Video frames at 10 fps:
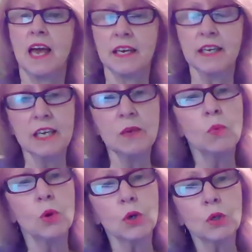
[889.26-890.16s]
And he
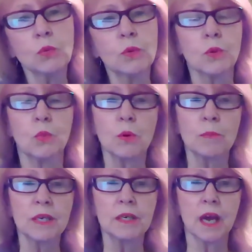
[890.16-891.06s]
worked with a
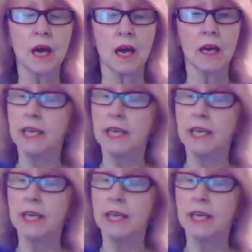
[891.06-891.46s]
woman,